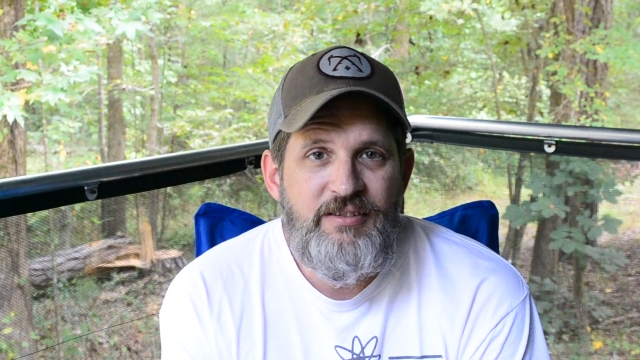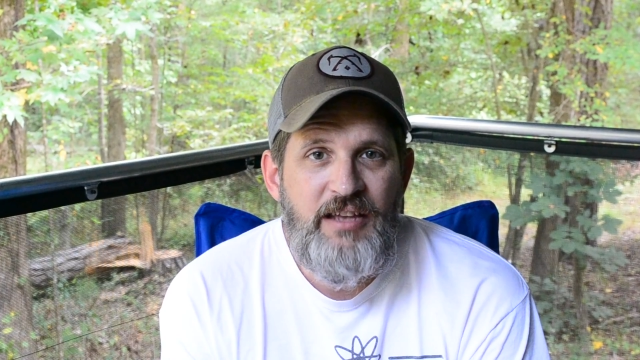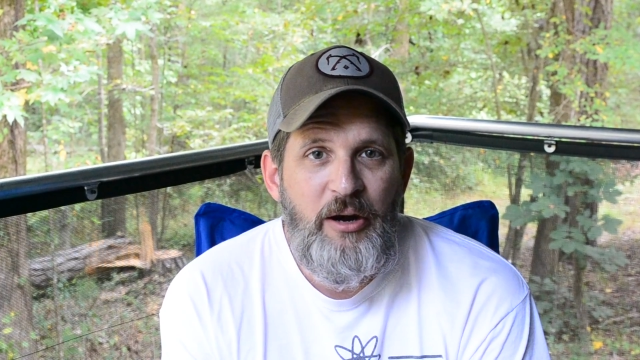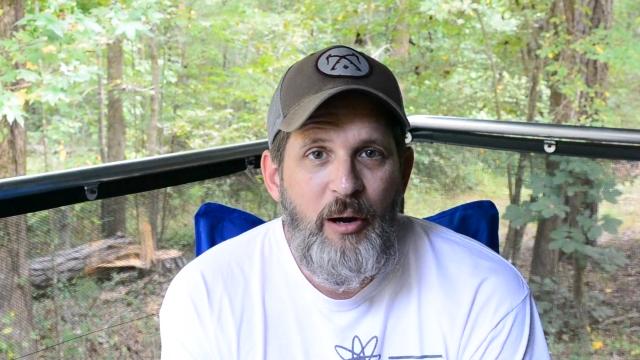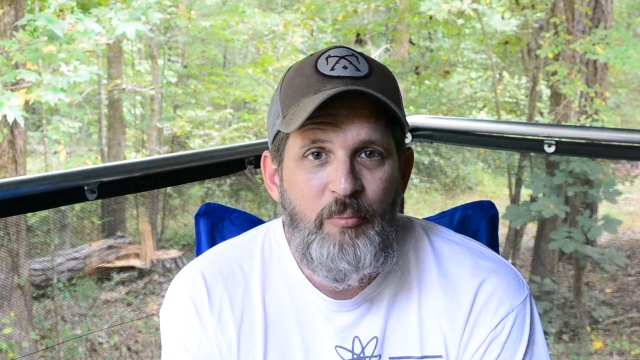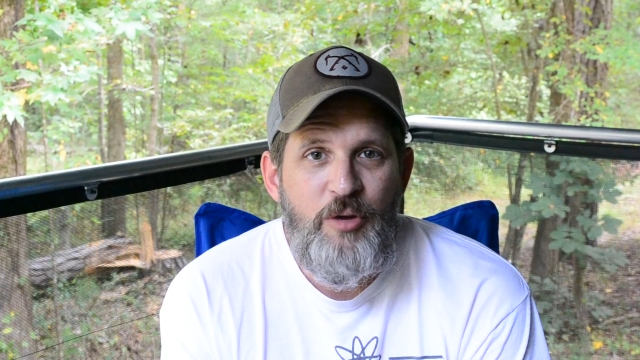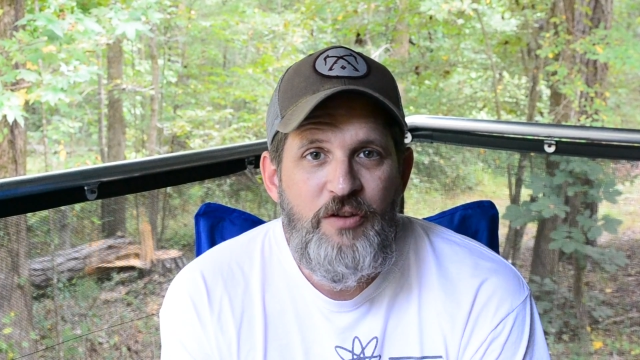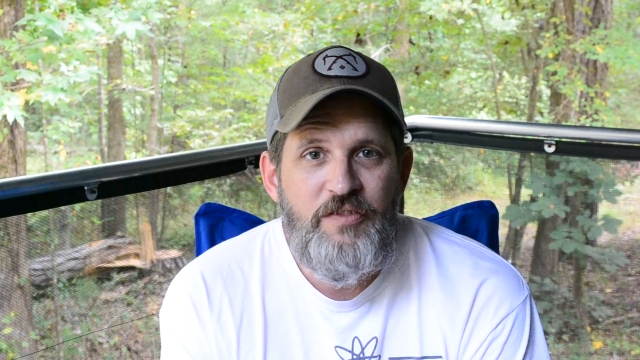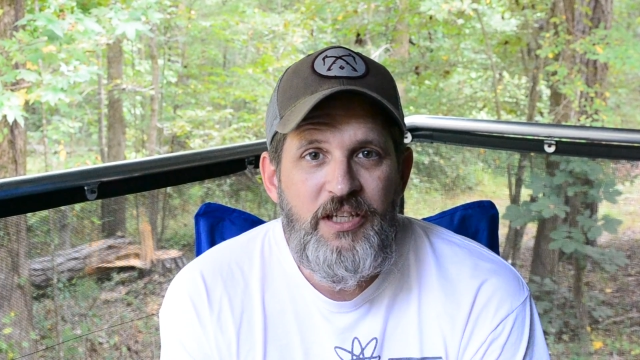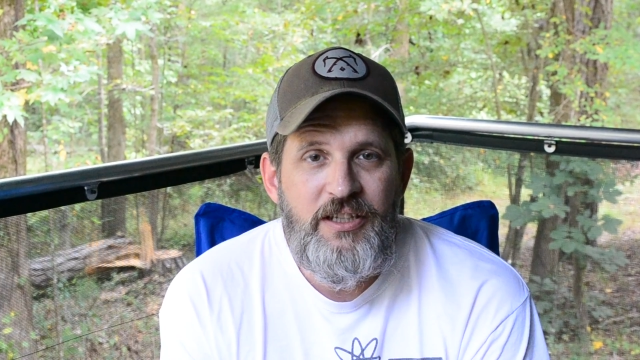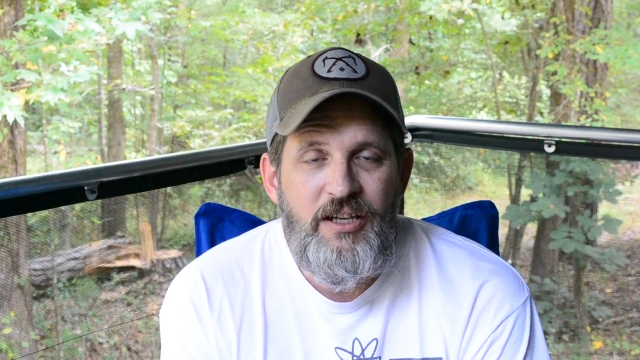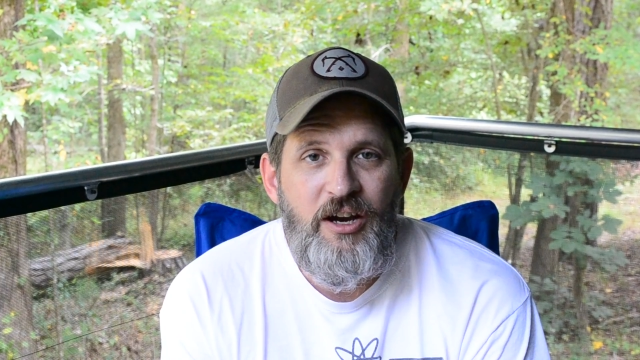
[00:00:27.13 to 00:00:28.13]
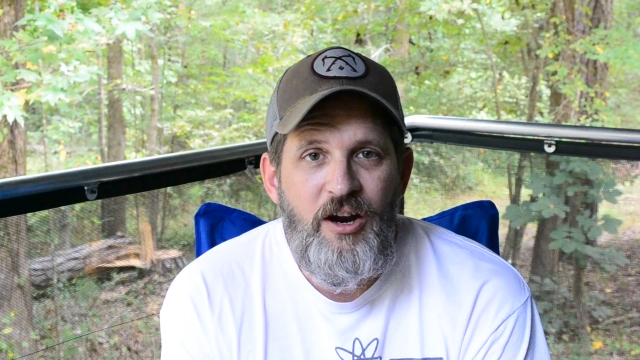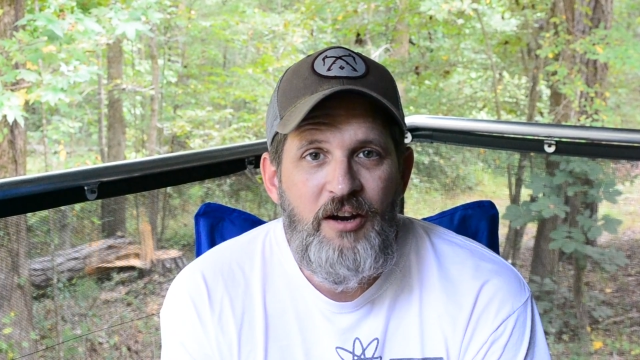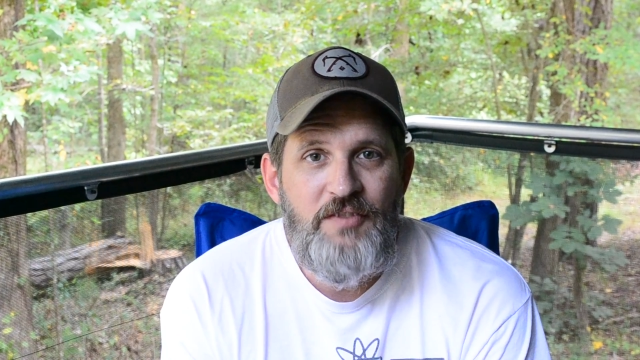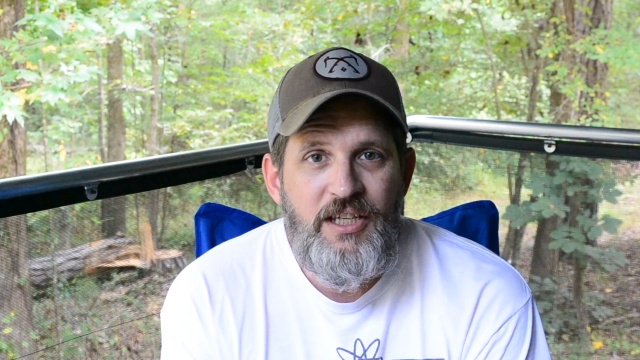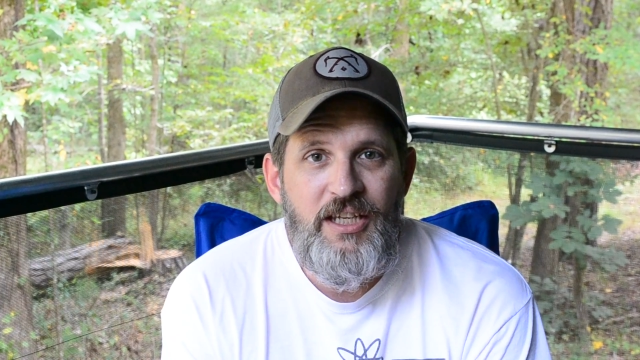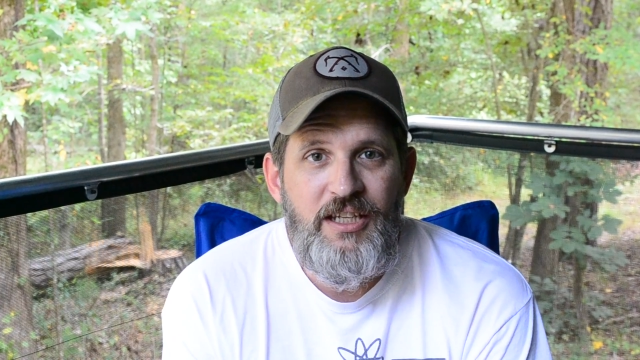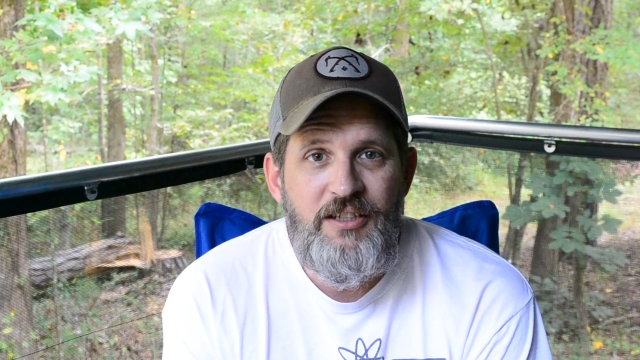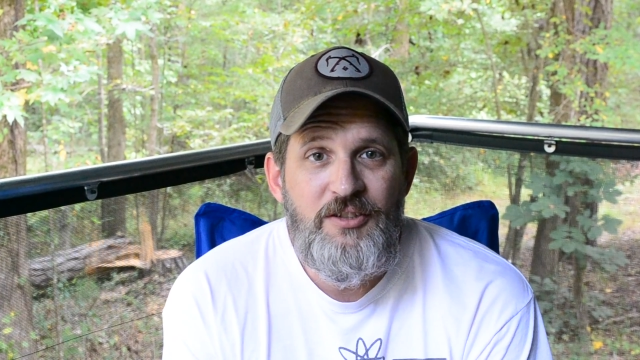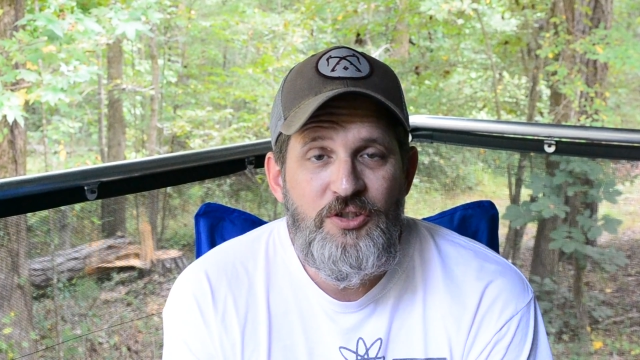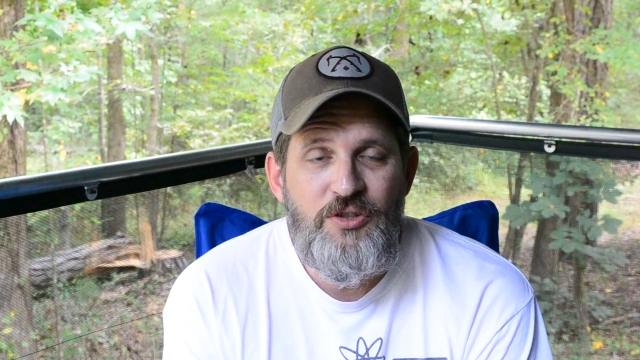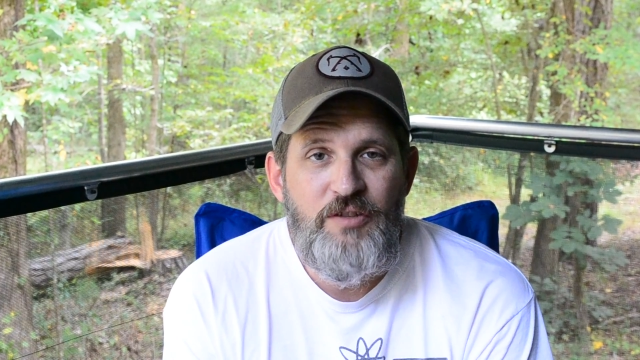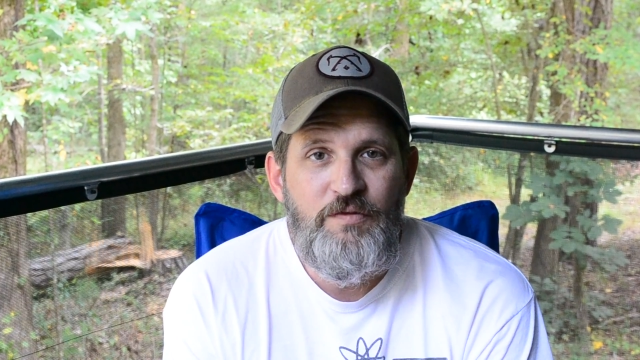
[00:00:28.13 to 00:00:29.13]
that are moving the RV
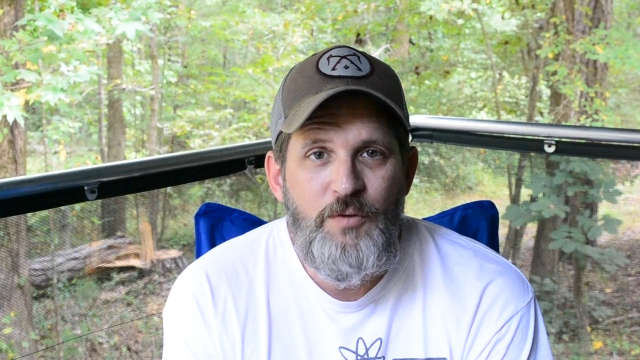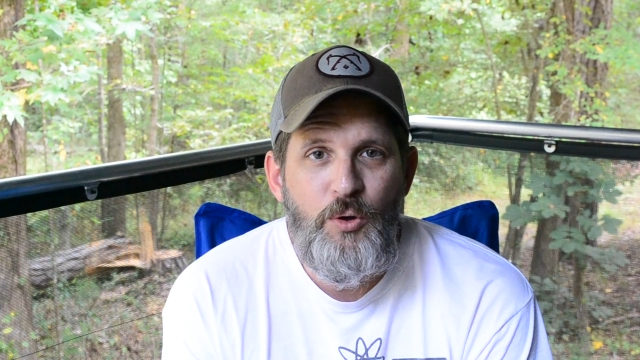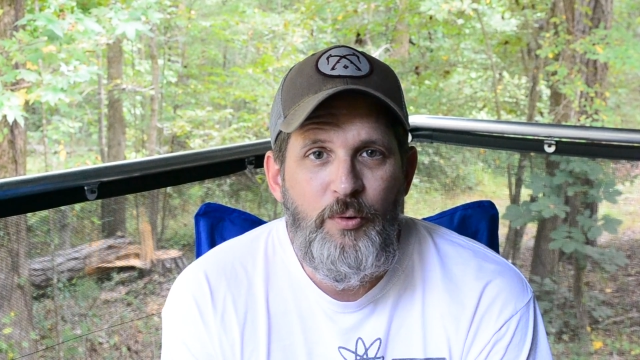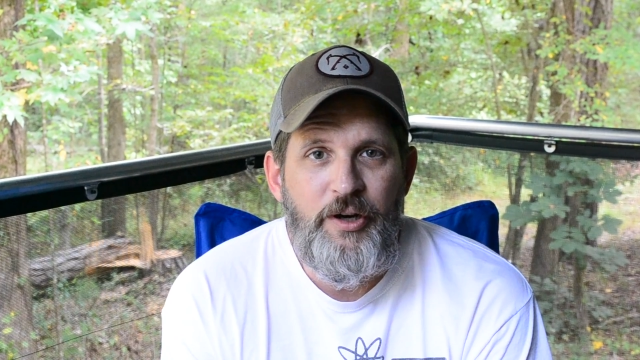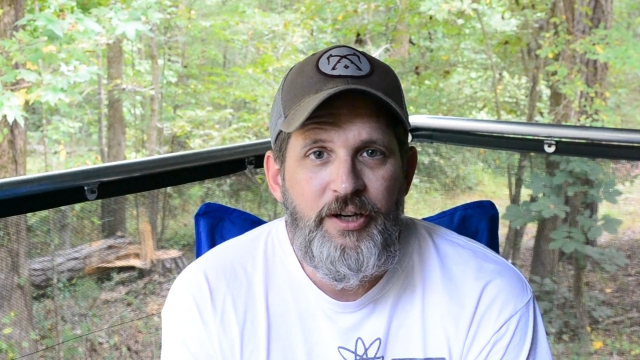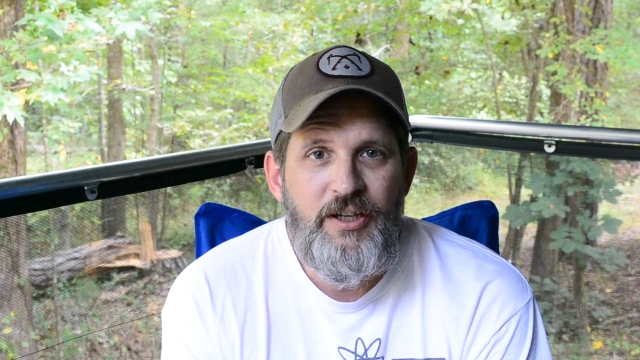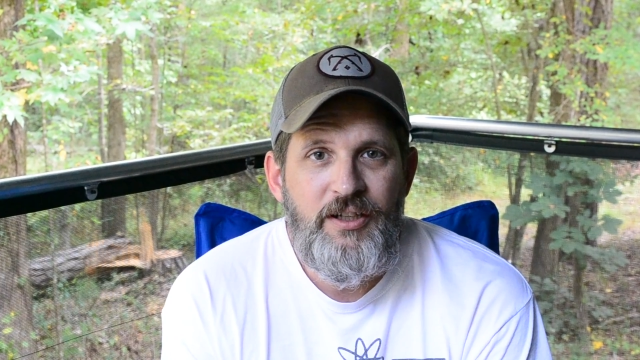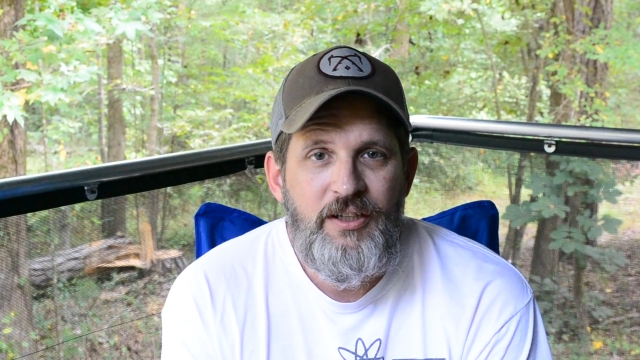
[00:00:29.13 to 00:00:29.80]
industry forward.